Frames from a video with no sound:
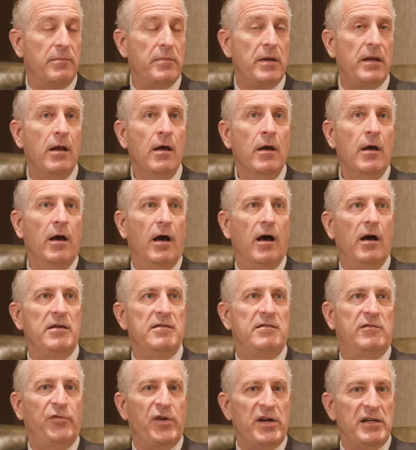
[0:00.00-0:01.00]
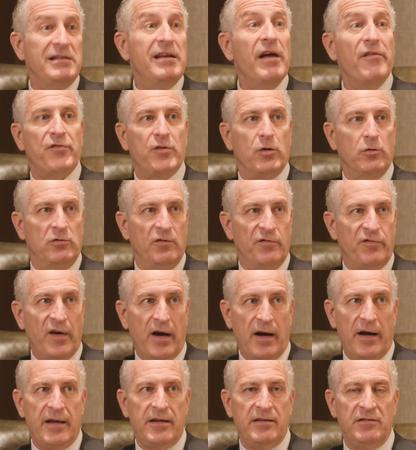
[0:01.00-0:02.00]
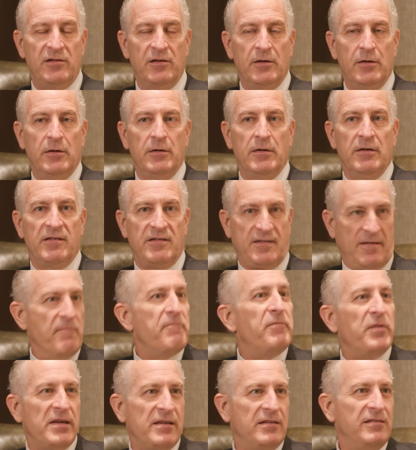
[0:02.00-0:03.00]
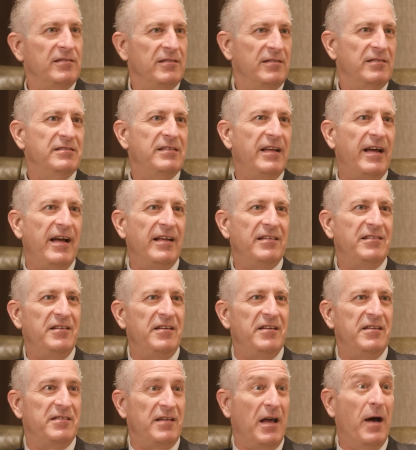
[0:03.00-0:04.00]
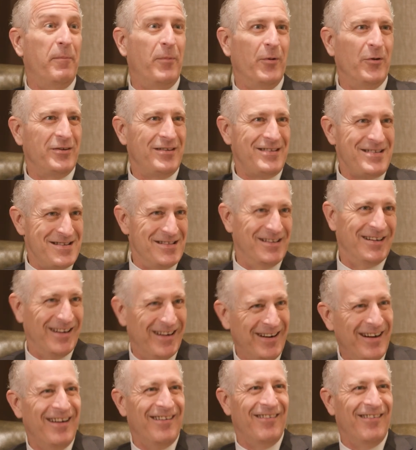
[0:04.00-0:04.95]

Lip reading: I mean, it's very difficult to find something that is up on the year,